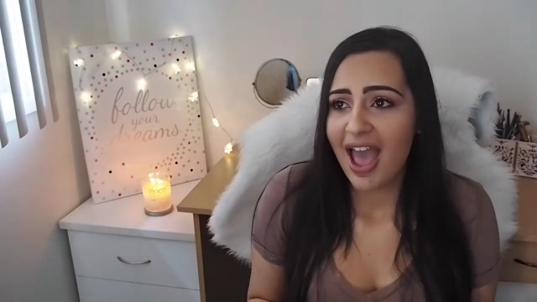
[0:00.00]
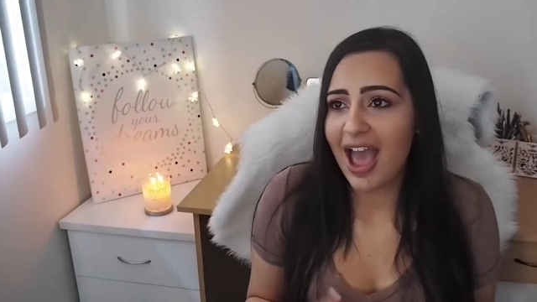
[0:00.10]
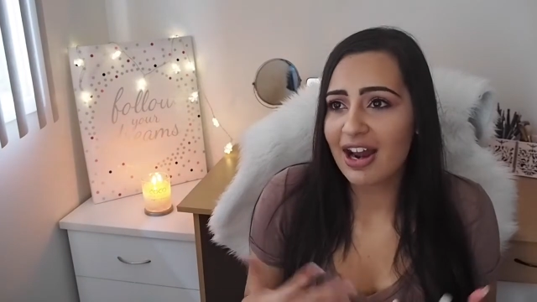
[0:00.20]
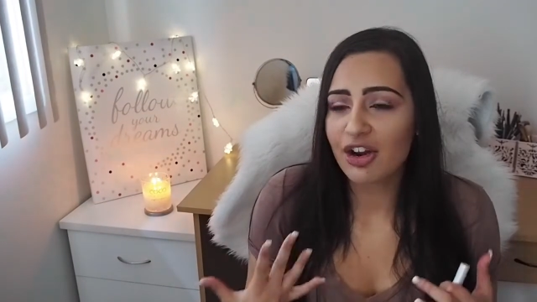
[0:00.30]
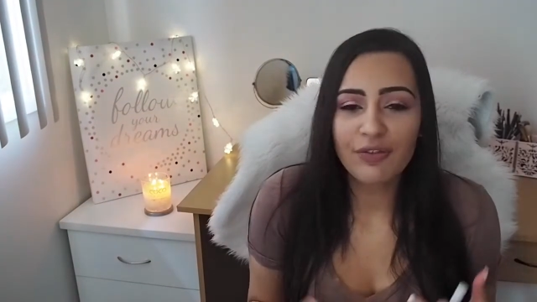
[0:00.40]

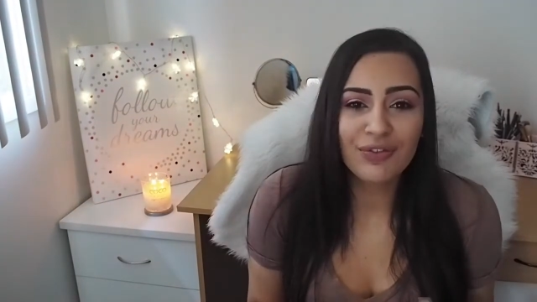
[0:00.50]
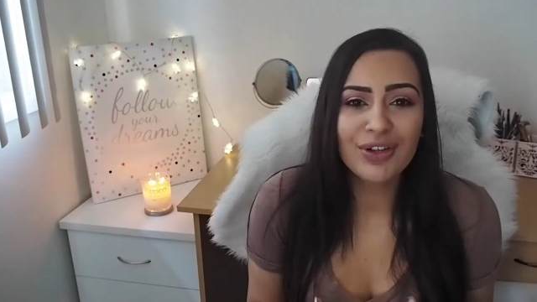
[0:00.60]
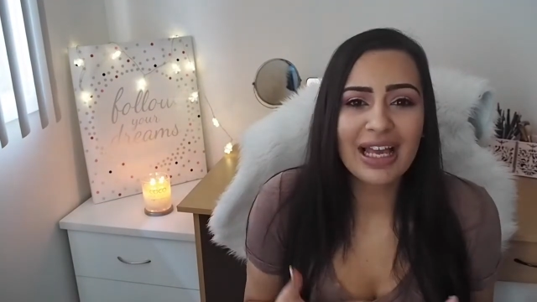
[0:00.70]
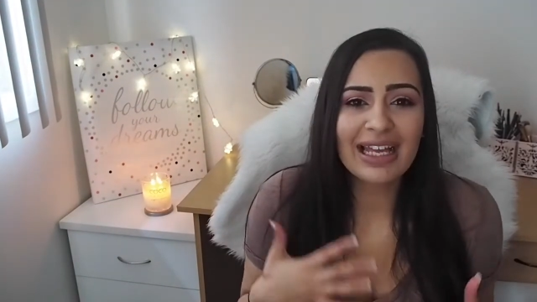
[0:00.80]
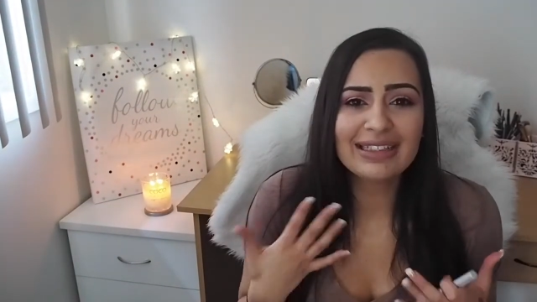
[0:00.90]
I don't
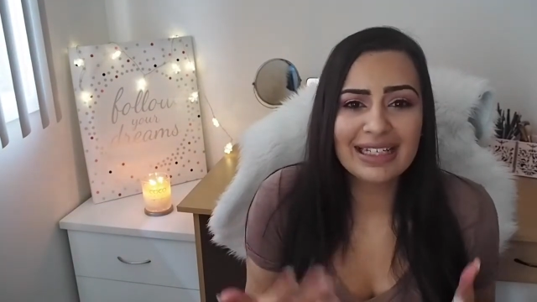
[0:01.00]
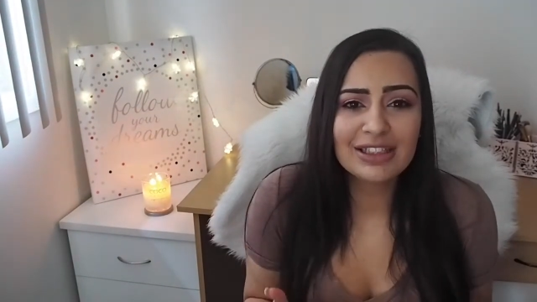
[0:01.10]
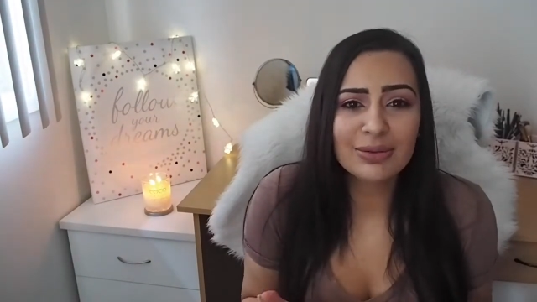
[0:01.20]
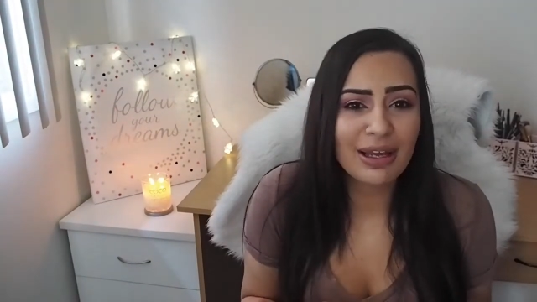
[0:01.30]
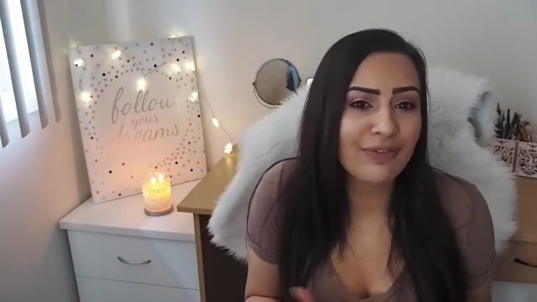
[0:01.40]
feel like I
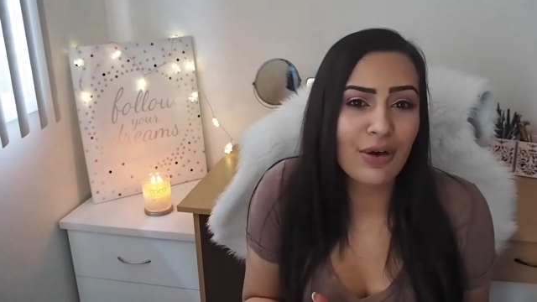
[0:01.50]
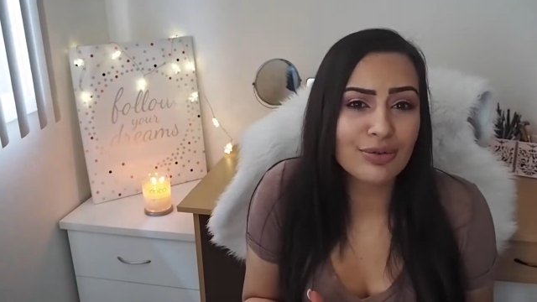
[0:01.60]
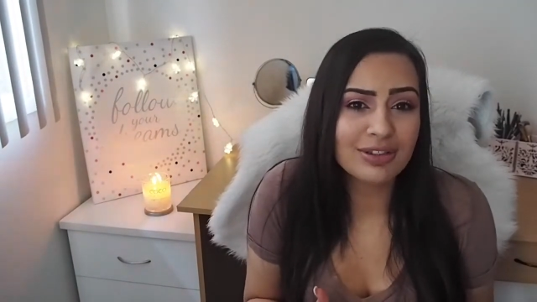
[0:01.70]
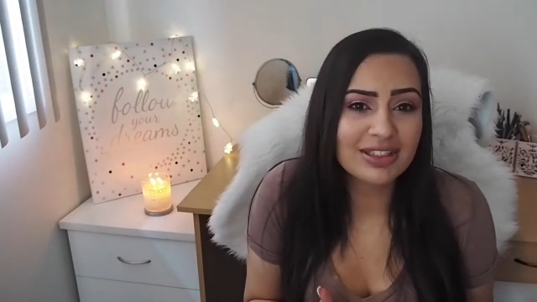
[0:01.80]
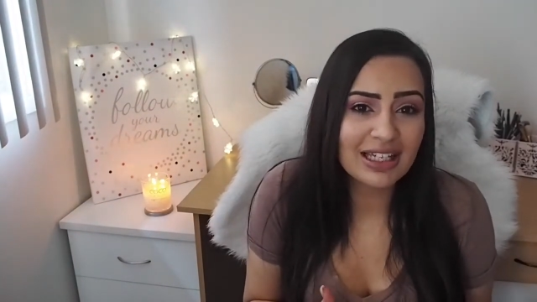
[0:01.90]
need to wear
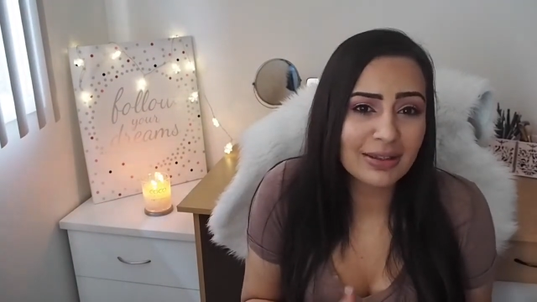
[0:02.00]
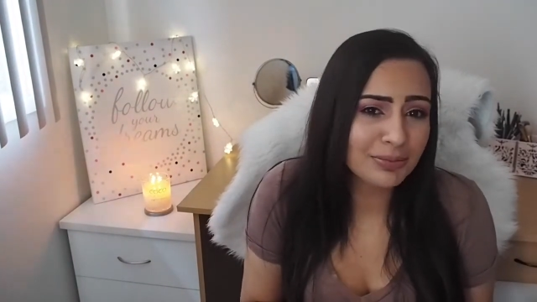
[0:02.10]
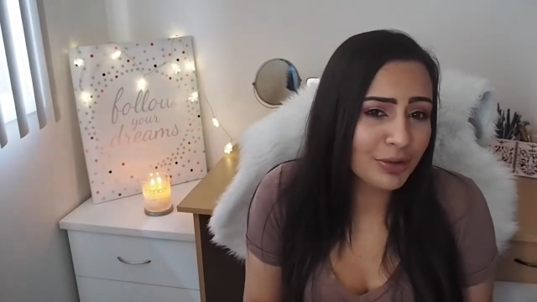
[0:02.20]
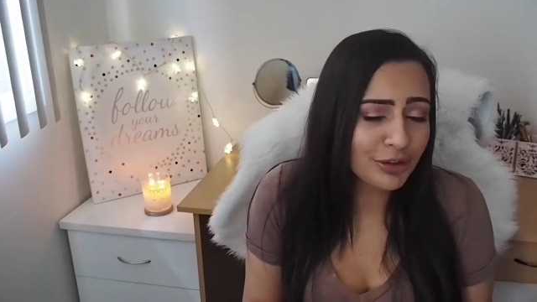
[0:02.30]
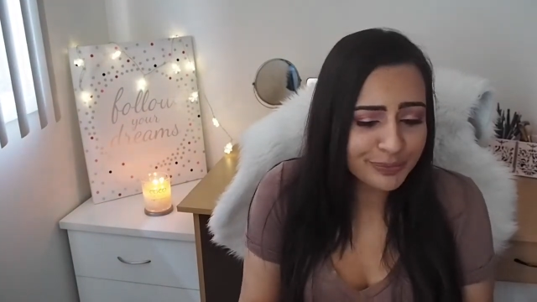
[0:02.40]
falsies
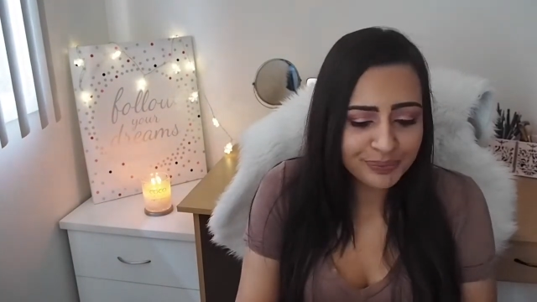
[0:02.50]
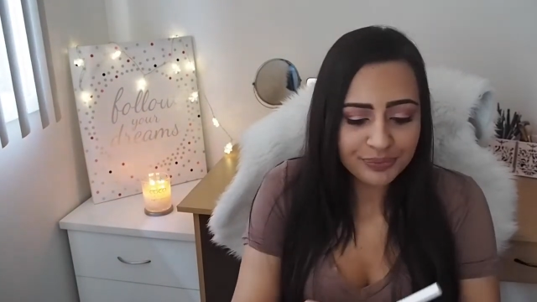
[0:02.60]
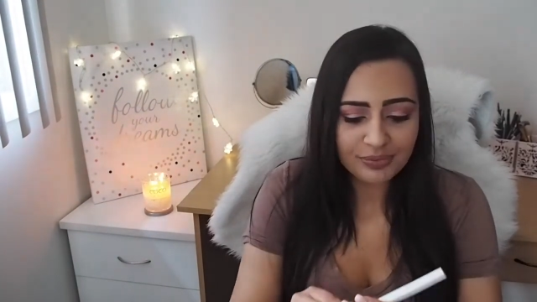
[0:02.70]
anymore.